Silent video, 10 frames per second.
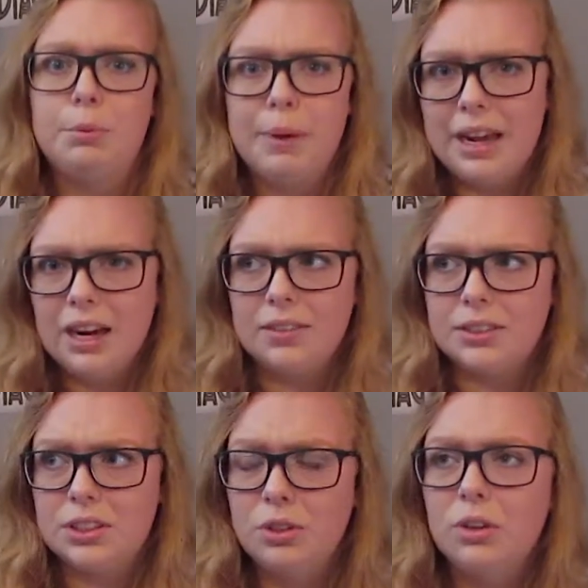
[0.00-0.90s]
to pay off
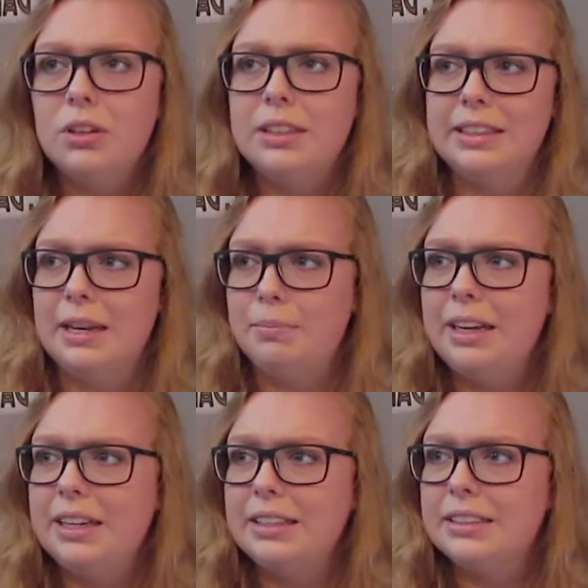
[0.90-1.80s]
school and then
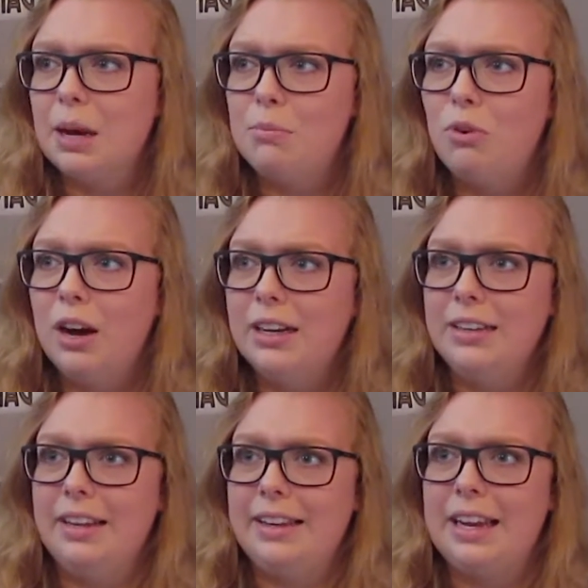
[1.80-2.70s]
meeting someone
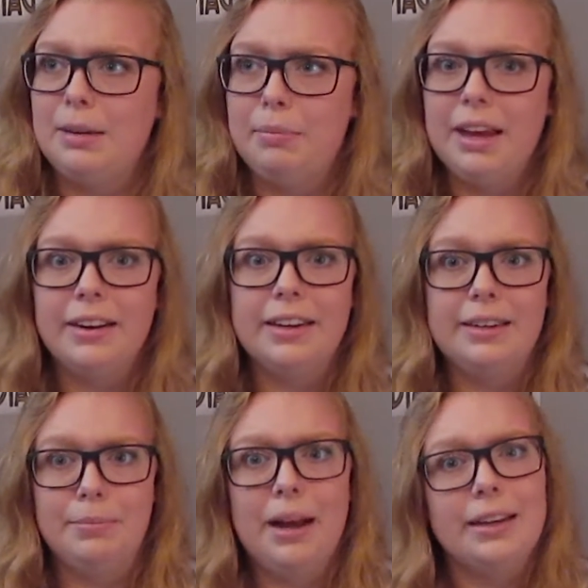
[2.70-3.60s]
and then getting married
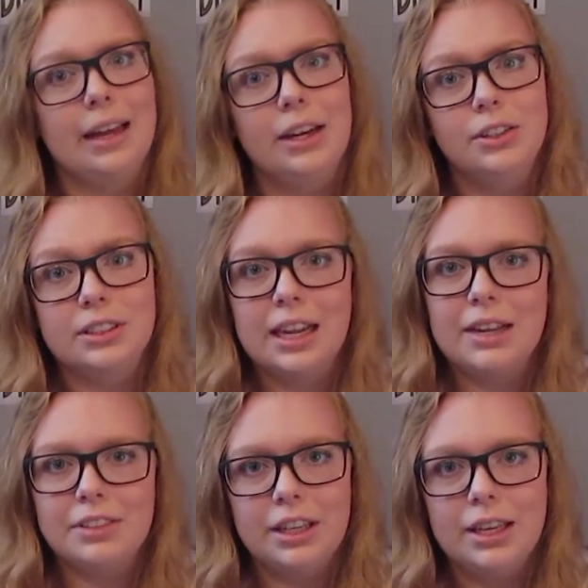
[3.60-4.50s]
and buying a house and
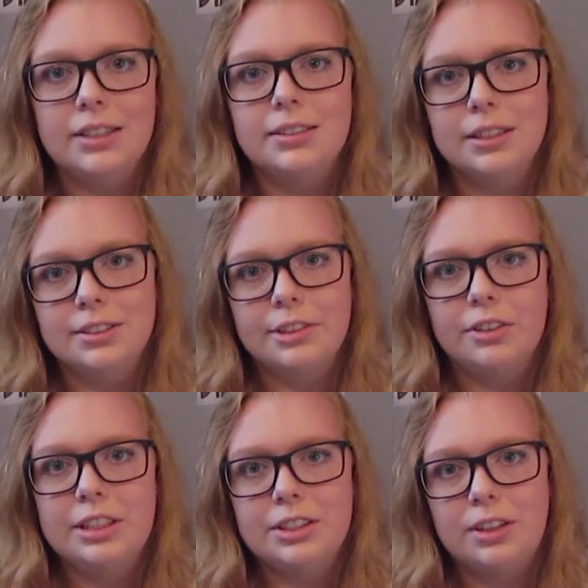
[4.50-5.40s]
having kids and then
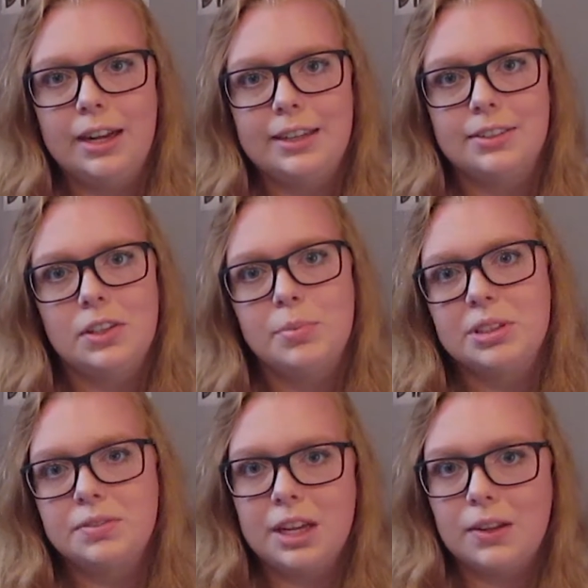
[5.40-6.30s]
slowly declining to the abyss
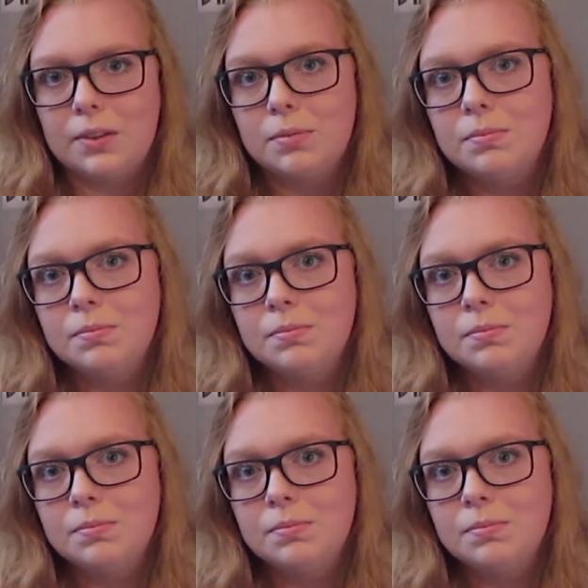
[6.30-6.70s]
of death.